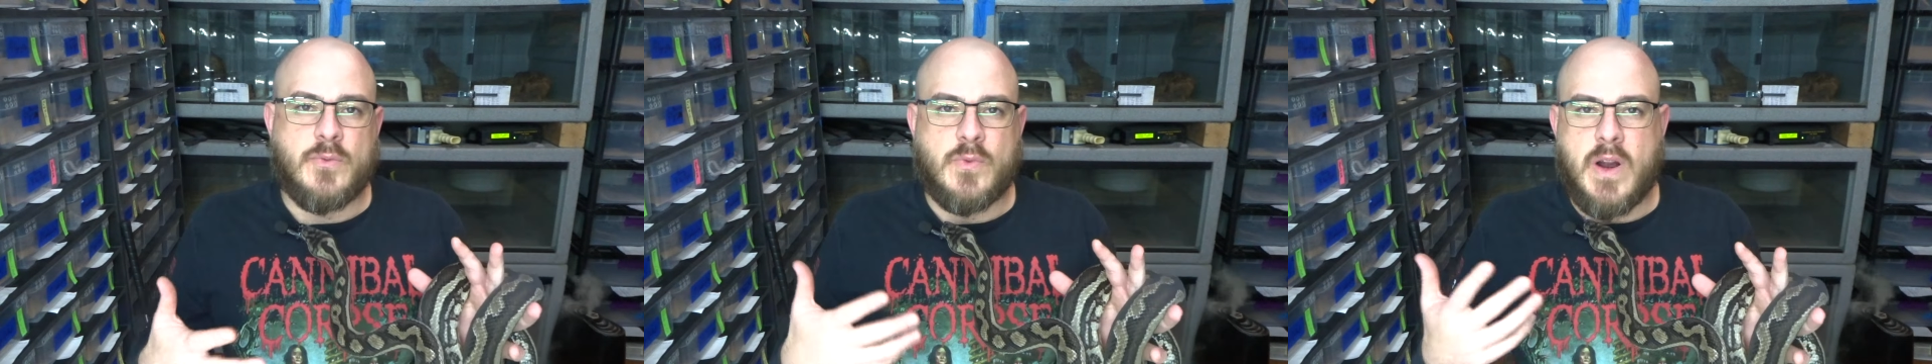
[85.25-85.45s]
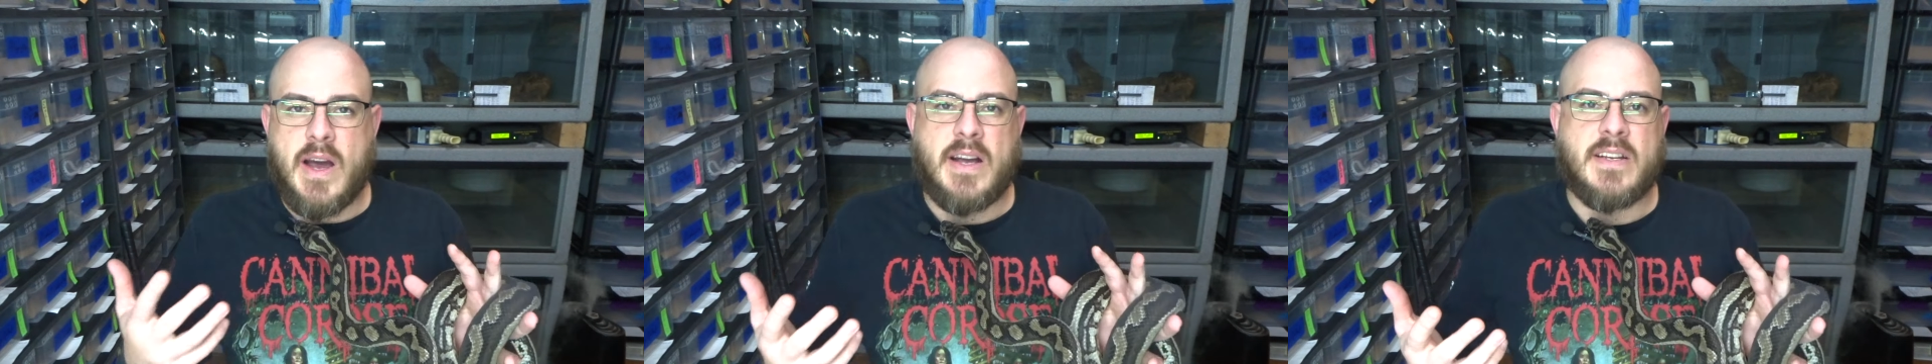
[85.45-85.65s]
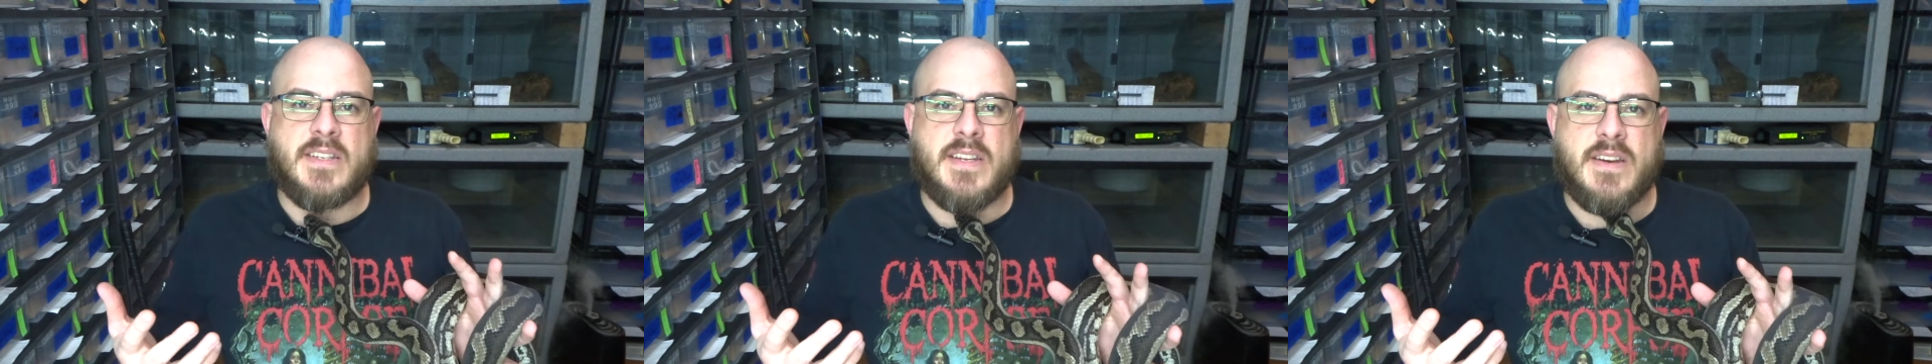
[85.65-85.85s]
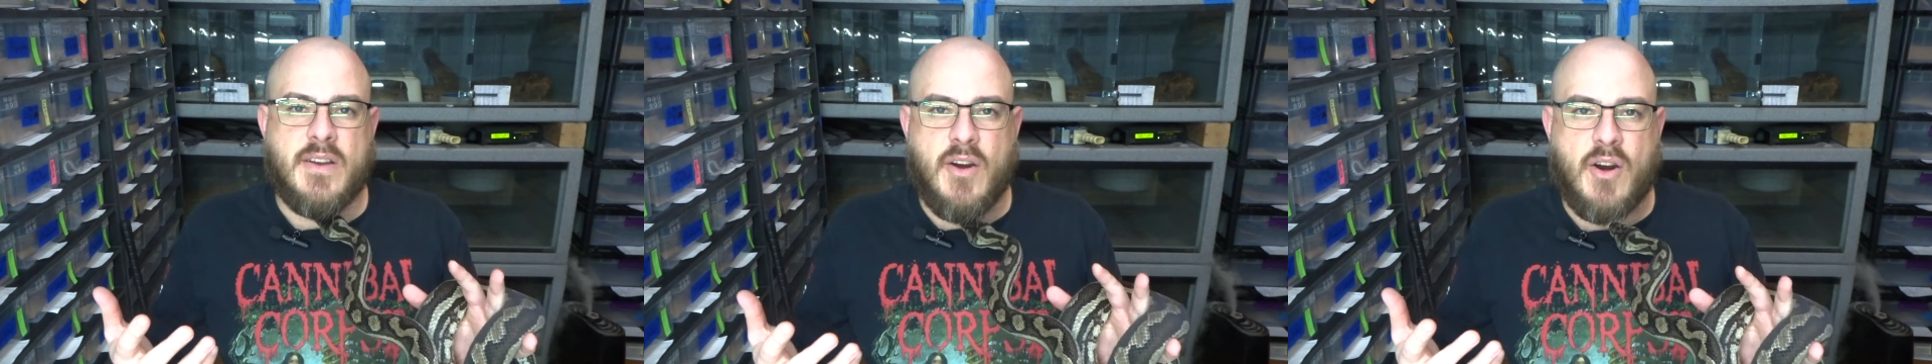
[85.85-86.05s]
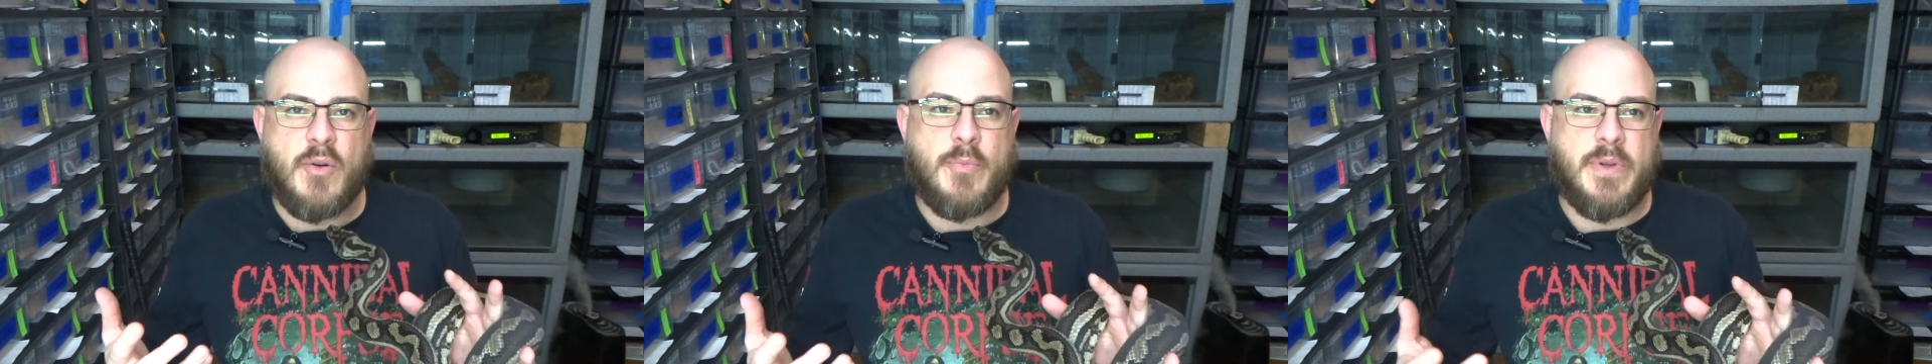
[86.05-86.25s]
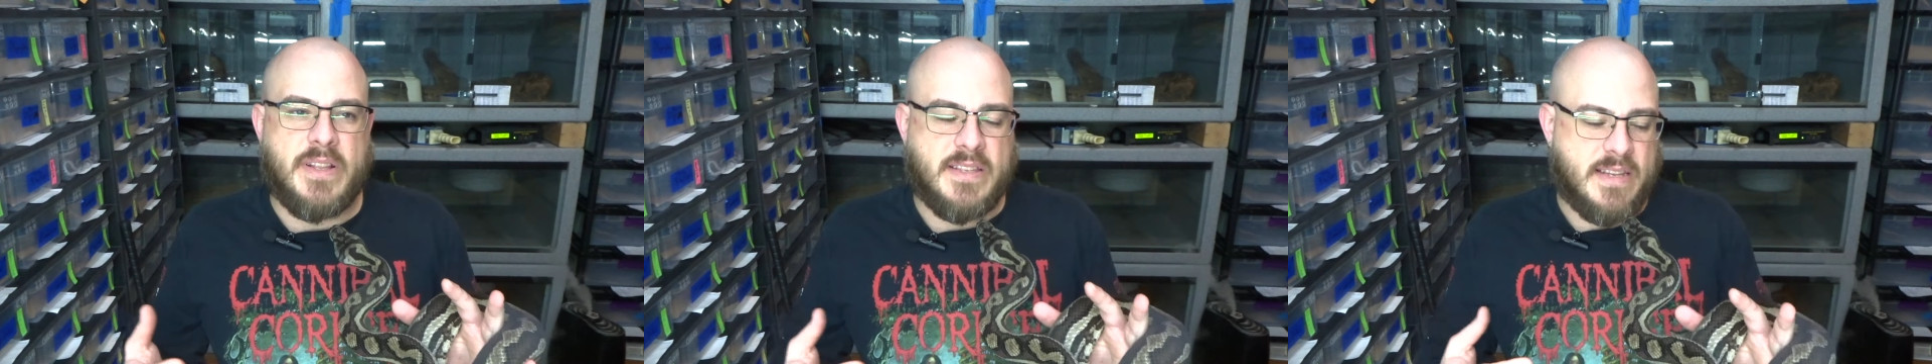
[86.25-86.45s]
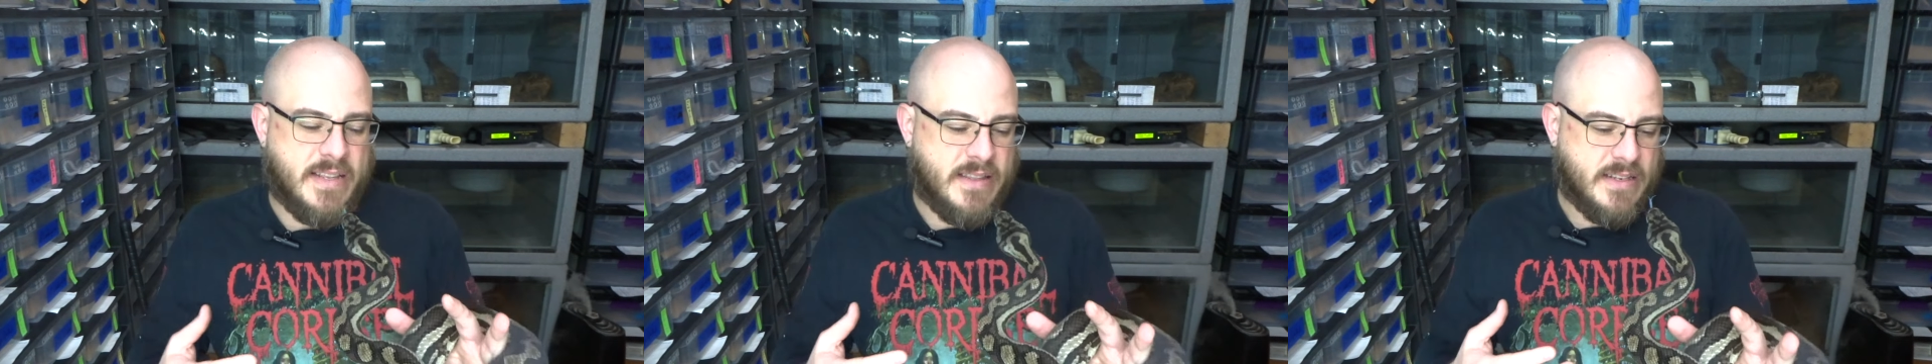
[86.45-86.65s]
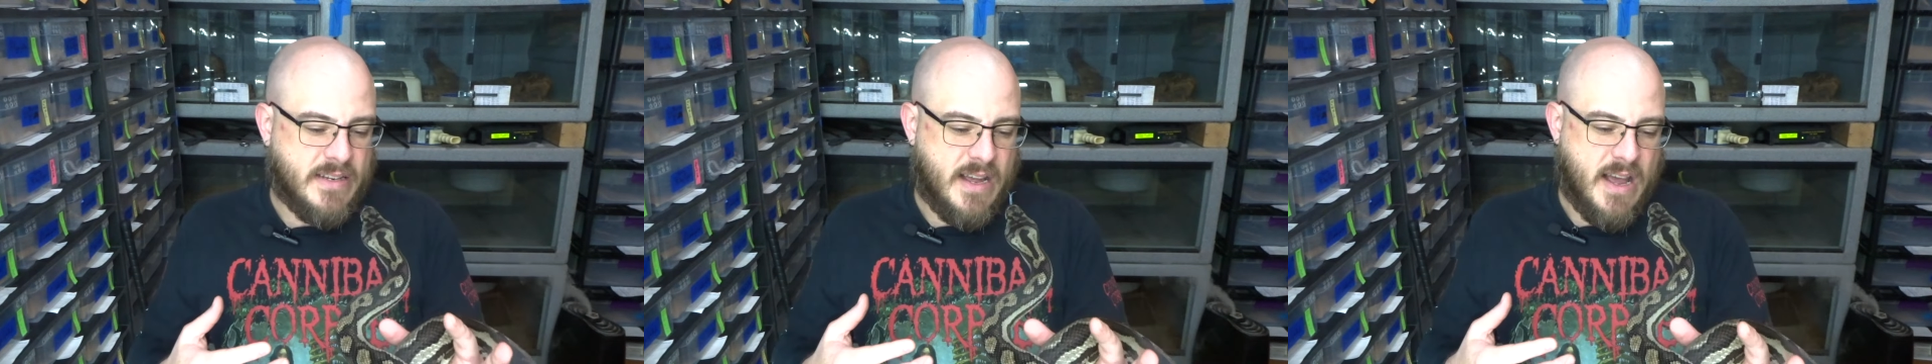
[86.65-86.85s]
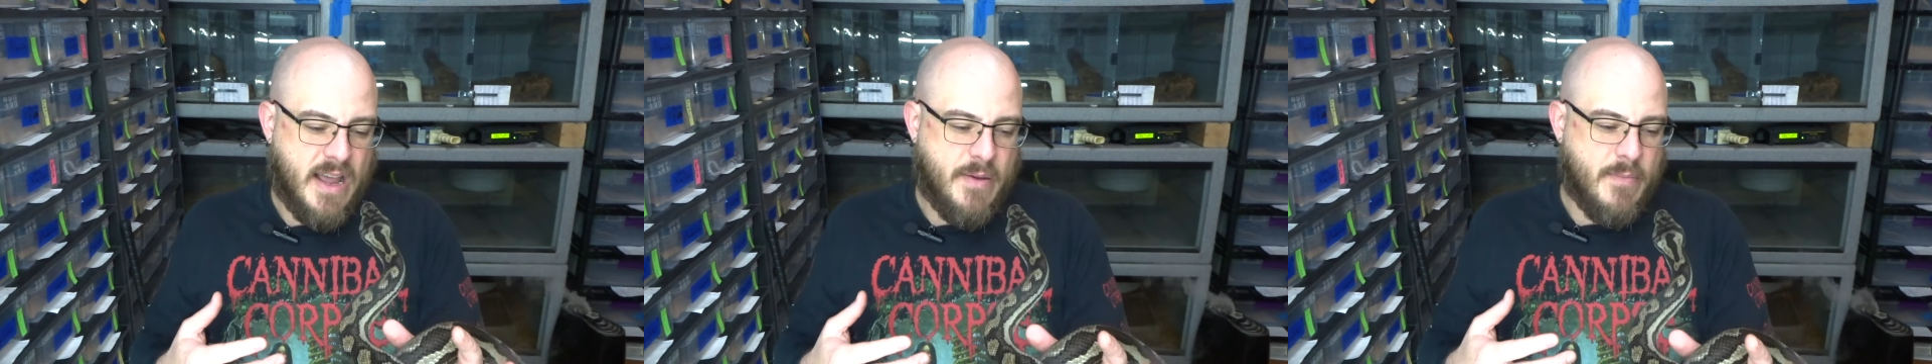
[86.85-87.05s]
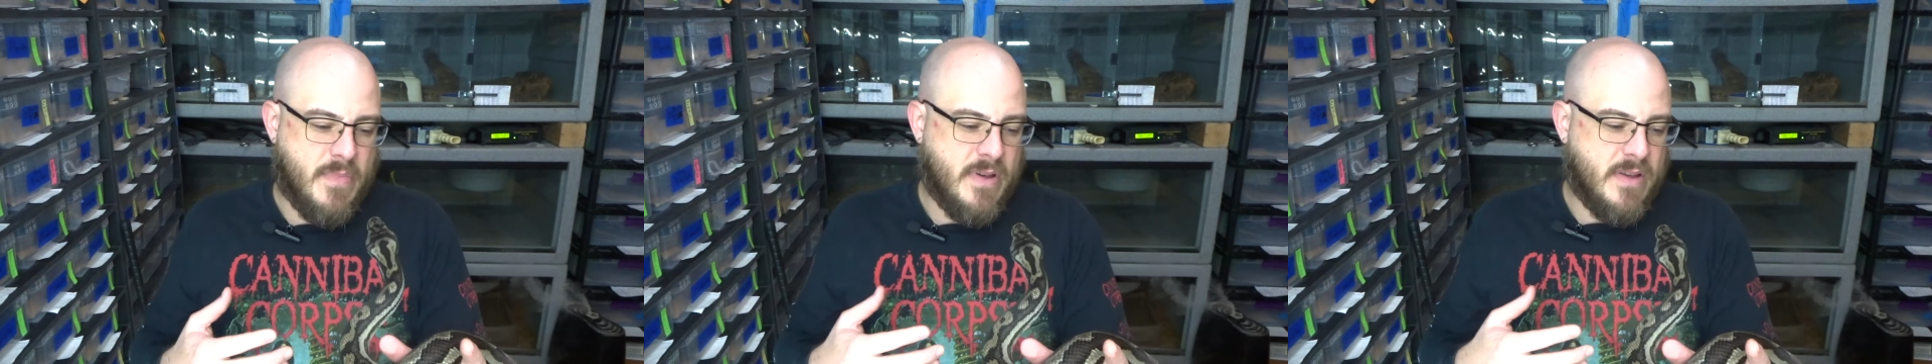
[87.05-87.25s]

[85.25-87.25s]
rugs and carpets at the time.